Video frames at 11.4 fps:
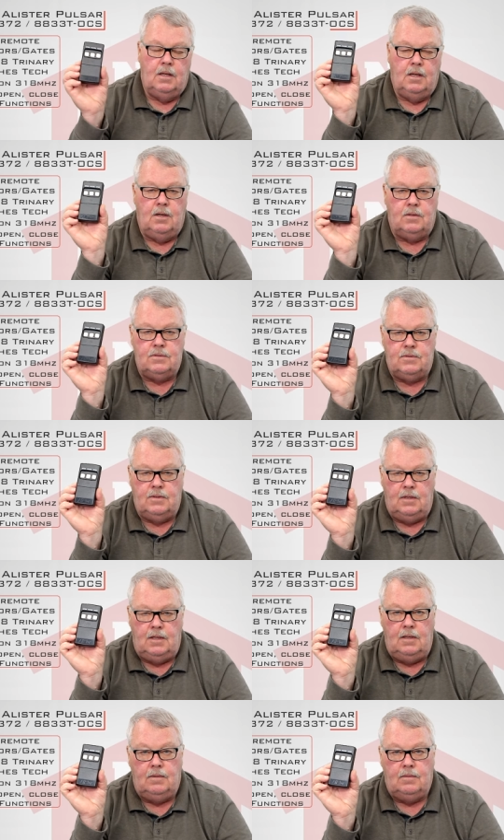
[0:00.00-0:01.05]
Here's
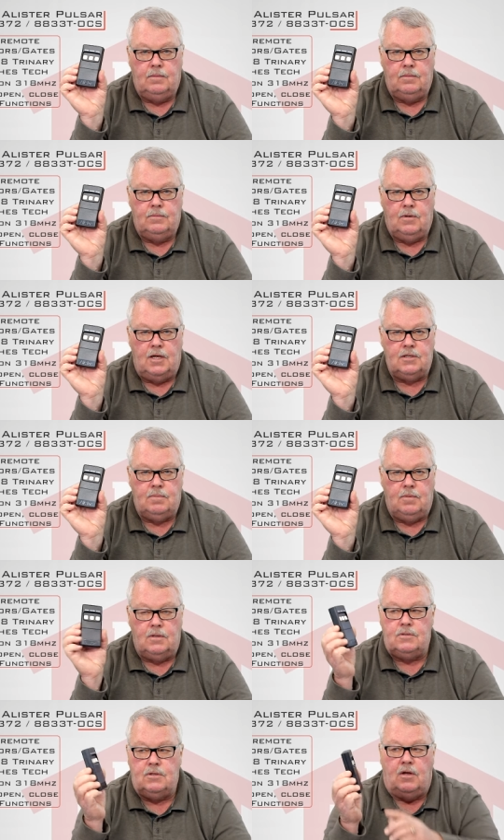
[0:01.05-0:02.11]
the
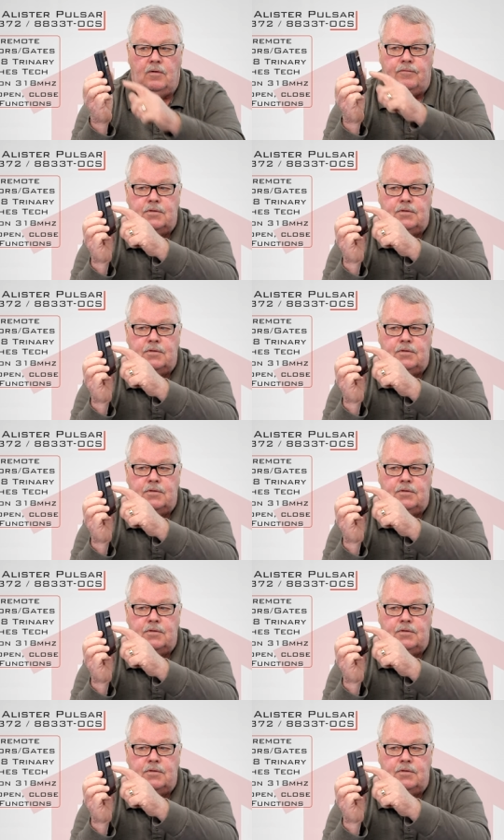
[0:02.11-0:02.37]
transmitter itself.